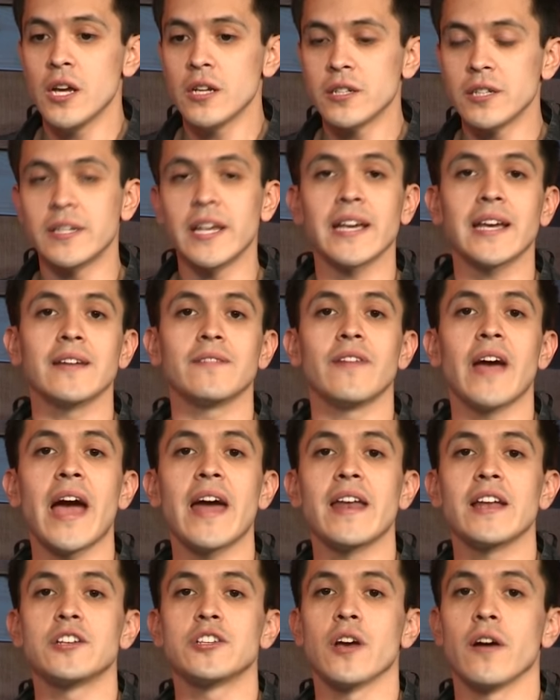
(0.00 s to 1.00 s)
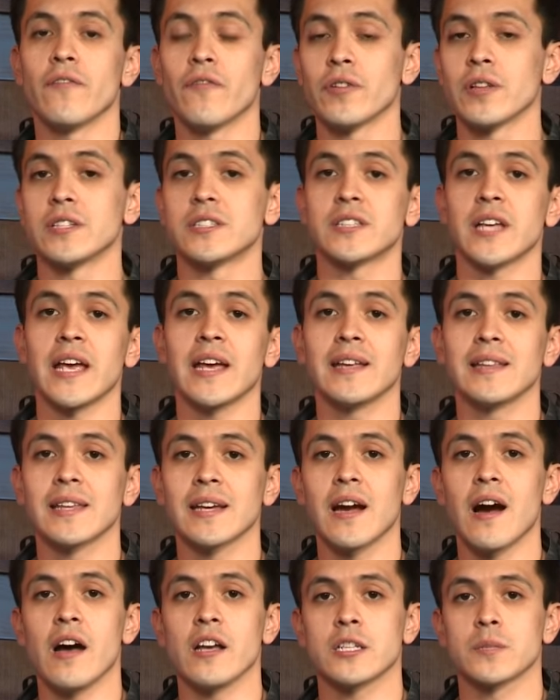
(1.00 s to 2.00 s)
to take advantage of for the sake of the
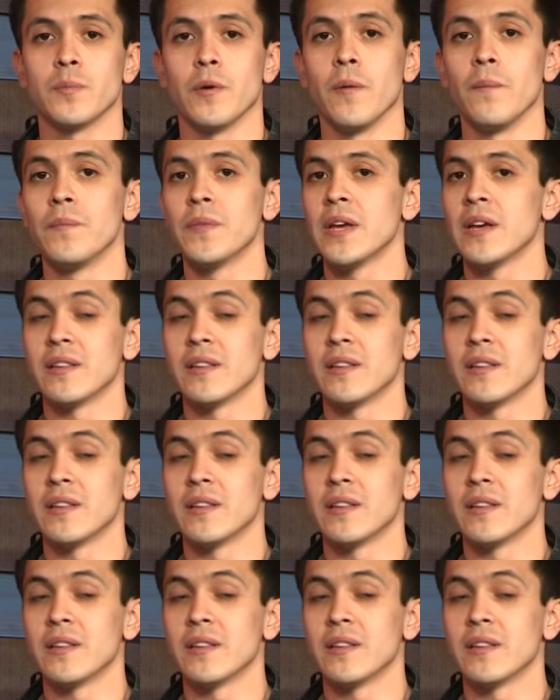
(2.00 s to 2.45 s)
gospel.